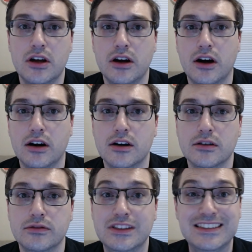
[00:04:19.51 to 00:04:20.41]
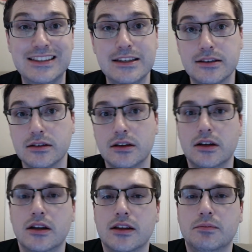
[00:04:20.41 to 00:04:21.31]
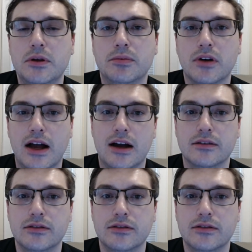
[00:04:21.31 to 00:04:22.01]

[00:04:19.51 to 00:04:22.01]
of deceit that people have.